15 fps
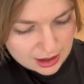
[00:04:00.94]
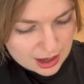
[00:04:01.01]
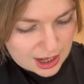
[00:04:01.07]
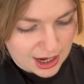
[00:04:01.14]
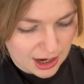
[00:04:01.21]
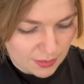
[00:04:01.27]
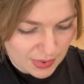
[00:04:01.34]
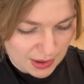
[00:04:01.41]
a
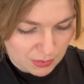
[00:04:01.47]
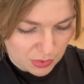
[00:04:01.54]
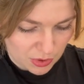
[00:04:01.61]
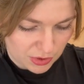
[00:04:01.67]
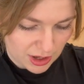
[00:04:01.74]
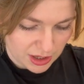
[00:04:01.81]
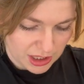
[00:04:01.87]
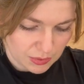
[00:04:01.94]
little bit more
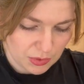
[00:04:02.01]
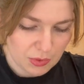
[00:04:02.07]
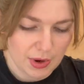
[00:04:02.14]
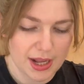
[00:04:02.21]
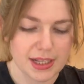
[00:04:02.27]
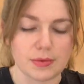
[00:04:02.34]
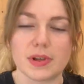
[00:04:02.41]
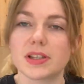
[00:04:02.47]
noticeable wear
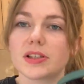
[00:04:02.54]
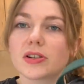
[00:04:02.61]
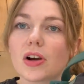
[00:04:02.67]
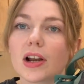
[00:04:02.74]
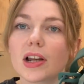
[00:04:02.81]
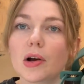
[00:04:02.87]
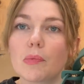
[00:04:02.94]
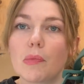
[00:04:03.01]
to it, so you've got
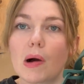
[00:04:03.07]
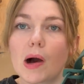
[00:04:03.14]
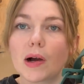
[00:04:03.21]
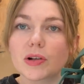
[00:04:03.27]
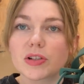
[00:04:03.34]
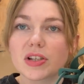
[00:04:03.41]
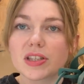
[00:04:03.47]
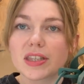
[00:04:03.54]
a little
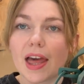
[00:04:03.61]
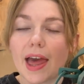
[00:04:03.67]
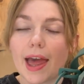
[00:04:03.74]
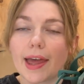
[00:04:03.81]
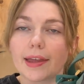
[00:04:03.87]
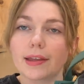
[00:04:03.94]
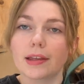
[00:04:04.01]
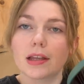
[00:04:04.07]
mark just
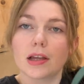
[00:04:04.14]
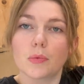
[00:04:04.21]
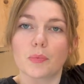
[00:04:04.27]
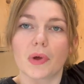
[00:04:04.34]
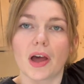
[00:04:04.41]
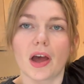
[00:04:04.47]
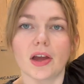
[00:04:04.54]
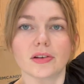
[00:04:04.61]
there.
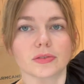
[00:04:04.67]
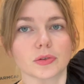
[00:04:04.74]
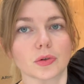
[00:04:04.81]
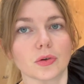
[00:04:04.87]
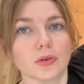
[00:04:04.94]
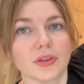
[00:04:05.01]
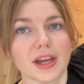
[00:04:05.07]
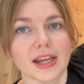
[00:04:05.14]
But
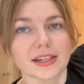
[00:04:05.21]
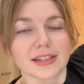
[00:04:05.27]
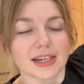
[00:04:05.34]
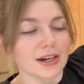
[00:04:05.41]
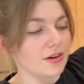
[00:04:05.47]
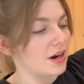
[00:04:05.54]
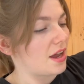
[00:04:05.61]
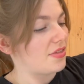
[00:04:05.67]
overall, the
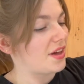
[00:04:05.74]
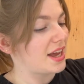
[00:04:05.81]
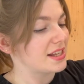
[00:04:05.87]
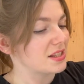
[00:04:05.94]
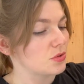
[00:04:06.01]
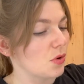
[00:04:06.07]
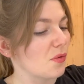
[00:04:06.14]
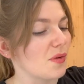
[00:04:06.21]
interior,
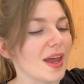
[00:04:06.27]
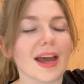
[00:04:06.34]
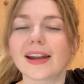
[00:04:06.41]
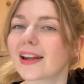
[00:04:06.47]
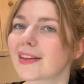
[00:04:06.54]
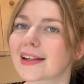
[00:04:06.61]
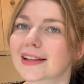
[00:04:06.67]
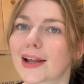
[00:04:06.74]
that's sort of it, and
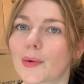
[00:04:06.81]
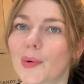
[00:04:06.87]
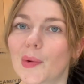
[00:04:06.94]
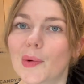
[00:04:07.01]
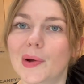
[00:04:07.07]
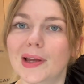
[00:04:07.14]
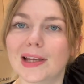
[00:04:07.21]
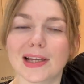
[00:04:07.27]
I think that
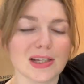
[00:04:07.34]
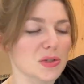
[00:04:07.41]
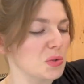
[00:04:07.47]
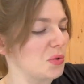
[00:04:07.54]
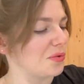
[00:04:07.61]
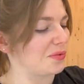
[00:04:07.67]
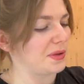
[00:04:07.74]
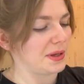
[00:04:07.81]
will
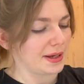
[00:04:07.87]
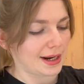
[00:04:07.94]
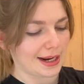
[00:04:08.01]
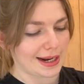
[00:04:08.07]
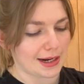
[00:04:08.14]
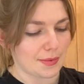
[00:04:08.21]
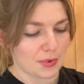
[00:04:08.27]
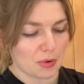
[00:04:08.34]
sort of
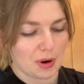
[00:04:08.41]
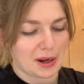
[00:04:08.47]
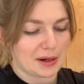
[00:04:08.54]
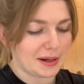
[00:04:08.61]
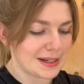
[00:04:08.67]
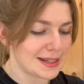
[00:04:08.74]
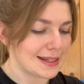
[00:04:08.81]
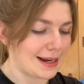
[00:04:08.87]
clean up quite
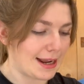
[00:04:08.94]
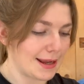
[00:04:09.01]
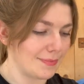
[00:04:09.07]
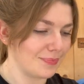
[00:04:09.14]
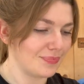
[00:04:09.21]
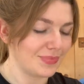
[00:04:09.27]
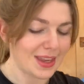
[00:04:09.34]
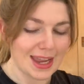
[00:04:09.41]
nicely.
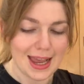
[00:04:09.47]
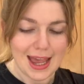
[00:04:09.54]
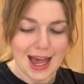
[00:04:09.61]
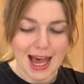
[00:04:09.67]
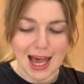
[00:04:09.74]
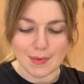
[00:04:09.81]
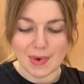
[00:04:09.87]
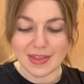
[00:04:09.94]

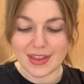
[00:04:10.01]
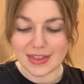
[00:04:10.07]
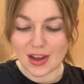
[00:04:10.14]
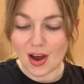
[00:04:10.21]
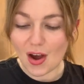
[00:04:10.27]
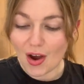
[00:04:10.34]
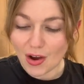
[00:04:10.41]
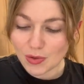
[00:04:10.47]
Um, and then the
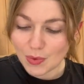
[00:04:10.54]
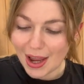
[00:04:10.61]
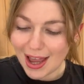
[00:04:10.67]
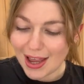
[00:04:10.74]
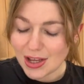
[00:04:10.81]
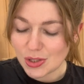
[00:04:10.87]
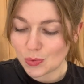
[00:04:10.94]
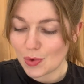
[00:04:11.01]
hardware
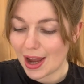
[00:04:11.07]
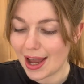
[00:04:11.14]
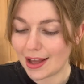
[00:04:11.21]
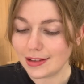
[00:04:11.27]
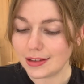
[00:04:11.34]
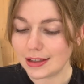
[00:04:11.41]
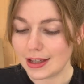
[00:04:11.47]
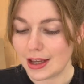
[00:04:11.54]
as
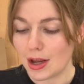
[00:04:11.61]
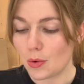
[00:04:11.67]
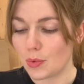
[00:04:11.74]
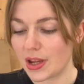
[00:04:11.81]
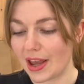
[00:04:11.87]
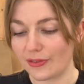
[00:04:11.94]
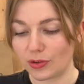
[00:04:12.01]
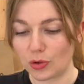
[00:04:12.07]
well, we
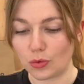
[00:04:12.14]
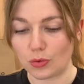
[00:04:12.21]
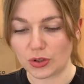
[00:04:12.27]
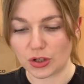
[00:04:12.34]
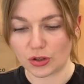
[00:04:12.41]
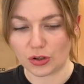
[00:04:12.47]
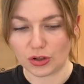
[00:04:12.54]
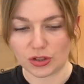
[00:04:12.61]
have
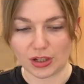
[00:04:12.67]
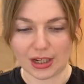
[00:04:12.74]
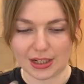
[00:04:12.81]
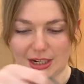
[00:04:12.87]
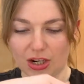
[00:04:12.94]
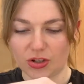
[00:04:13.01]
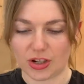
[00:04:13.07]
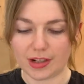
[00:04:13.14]
called Good
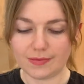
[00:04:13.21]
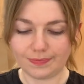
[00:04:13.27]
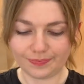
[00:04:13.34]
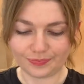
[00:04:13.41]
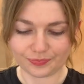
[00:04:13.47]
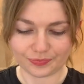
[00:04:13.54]
Condition.